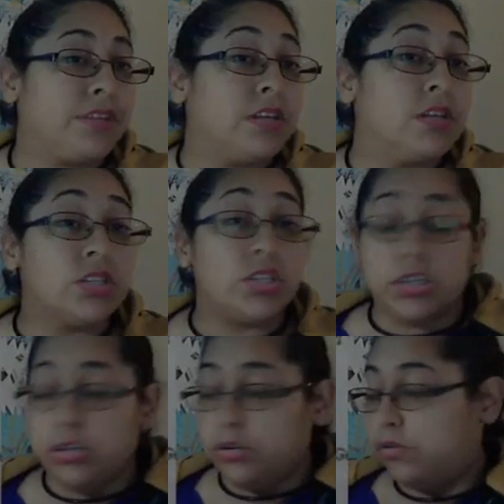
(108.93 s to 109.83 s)

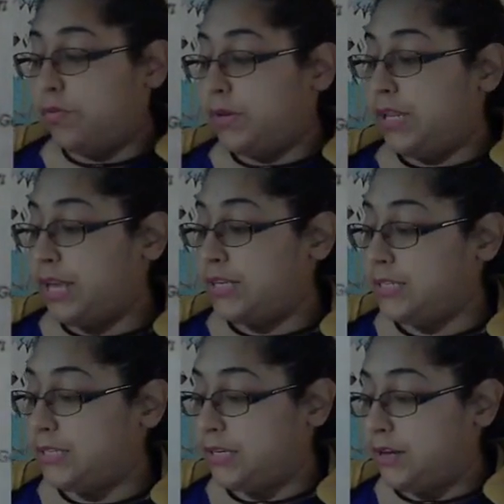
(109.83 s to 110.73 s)
2. We'd like to
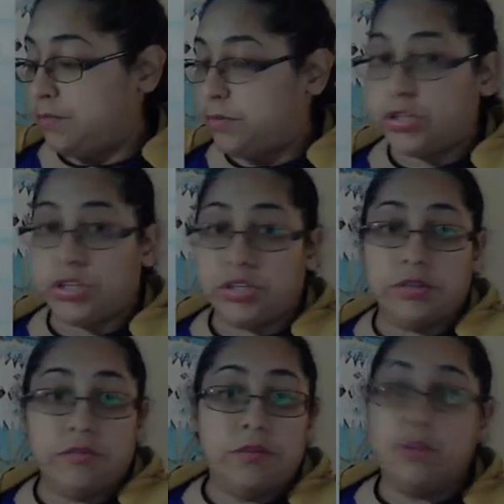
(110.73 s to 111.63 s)
see number 2.
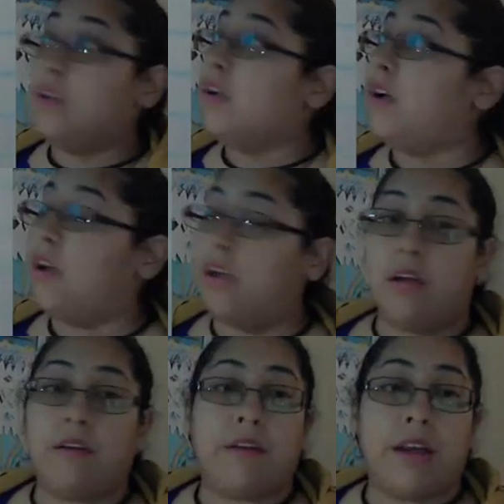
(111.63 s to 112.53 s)
All
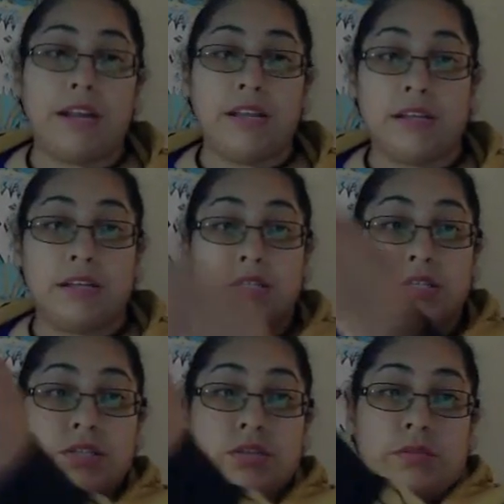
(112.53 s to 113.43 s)
righty, going to
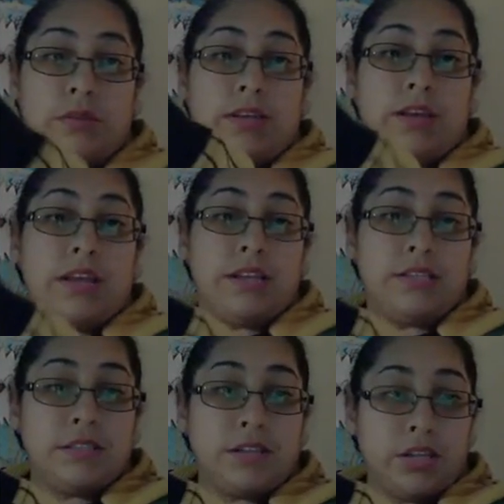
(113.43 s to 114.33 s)
zoom in nice
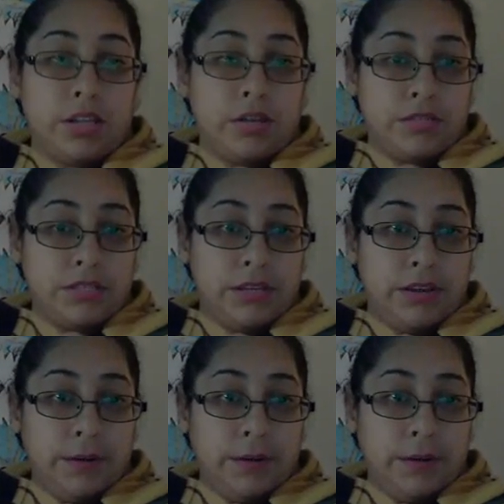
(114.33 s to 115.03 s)
and close here.